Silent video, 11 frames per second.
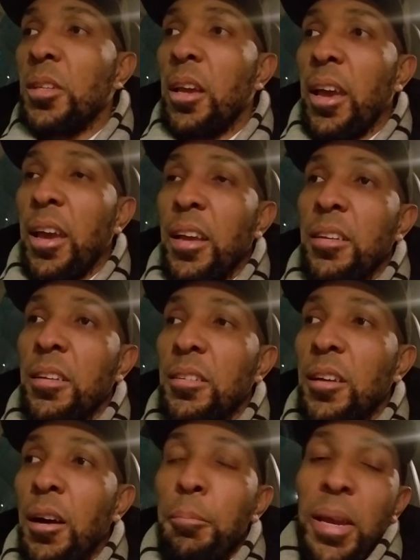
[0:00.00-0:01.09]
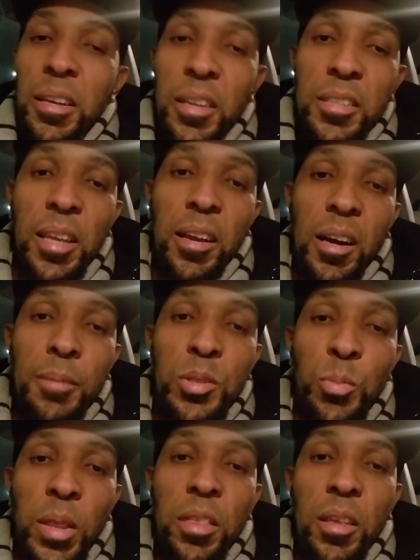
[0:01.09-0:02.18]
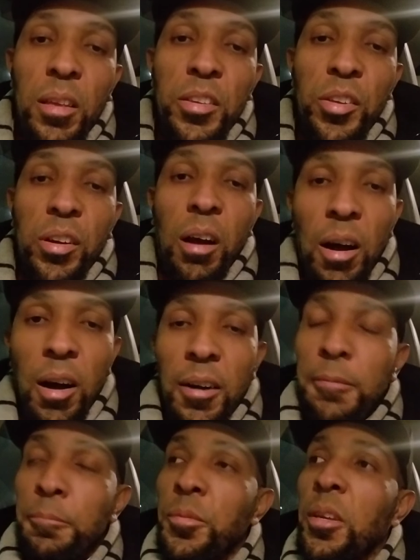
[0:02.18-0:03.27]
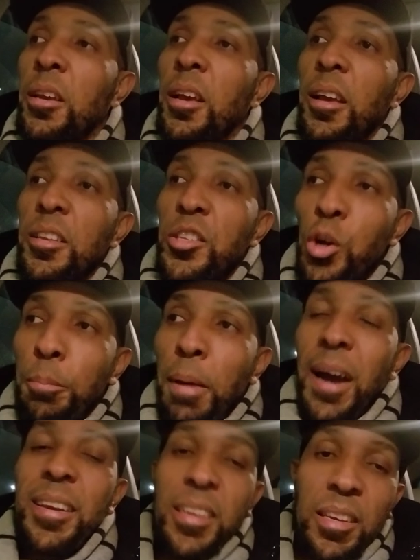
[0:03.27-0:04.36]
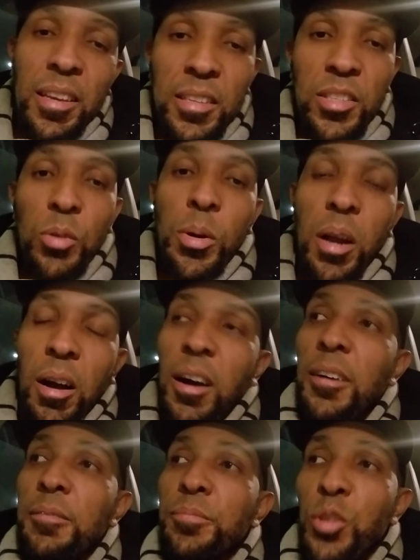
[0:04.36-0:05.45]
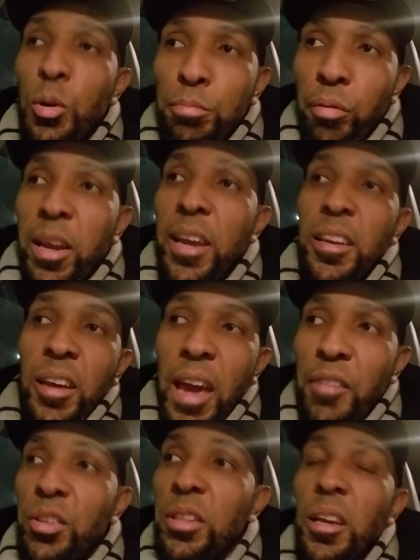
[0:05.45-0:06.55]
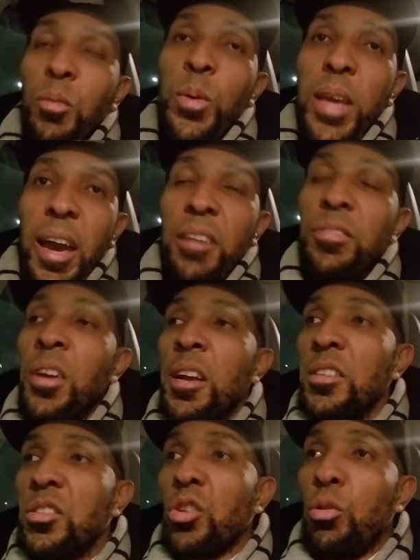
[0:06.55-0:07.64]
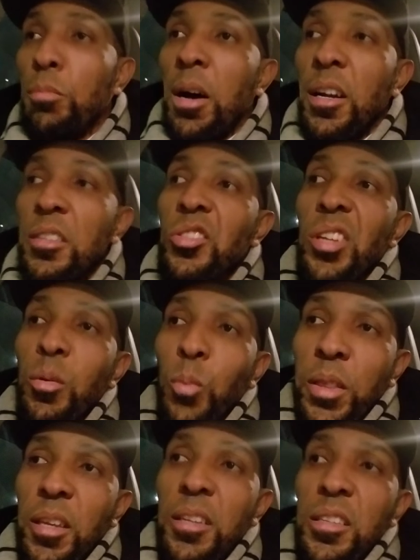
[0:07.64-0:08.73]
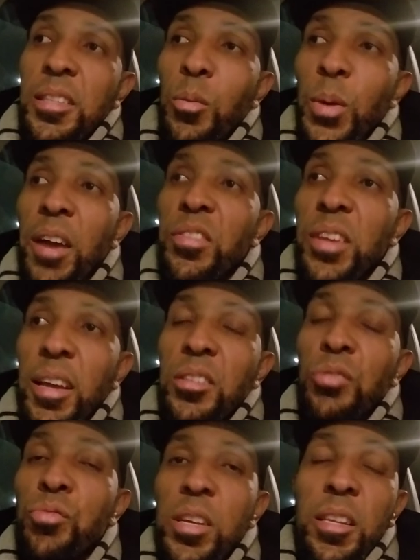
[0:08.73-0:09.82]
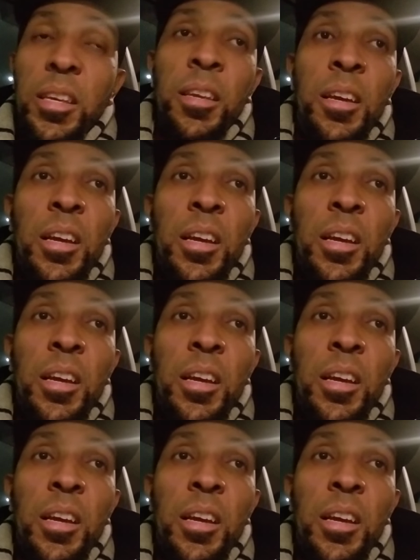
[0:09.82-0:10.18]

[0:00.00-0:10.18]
and amenities that comes with your car. Your body is your car, your brain, everything. We have so much within us that we have yet to really